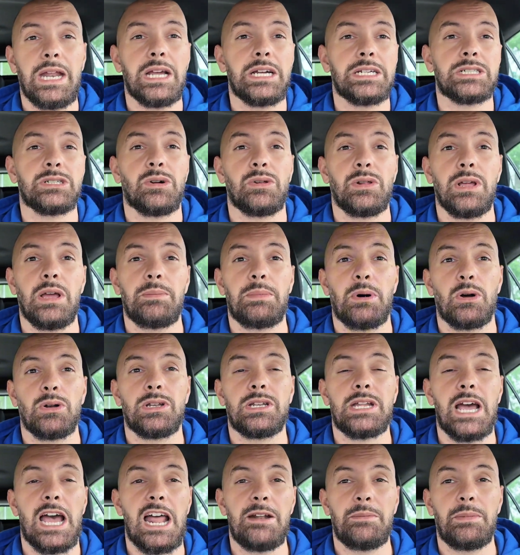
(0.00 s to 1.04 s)
is only about
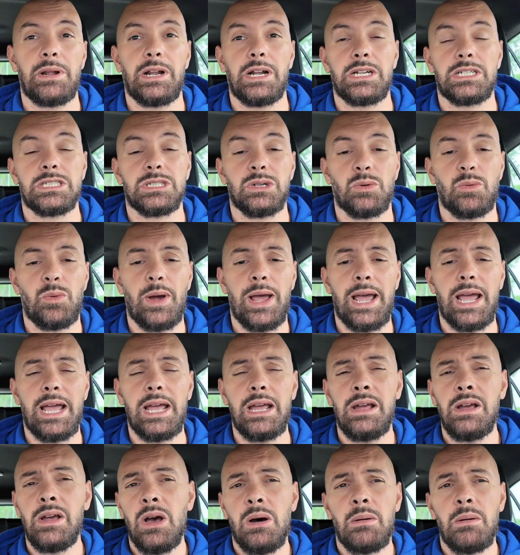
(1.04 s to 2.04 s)
10 minutes away.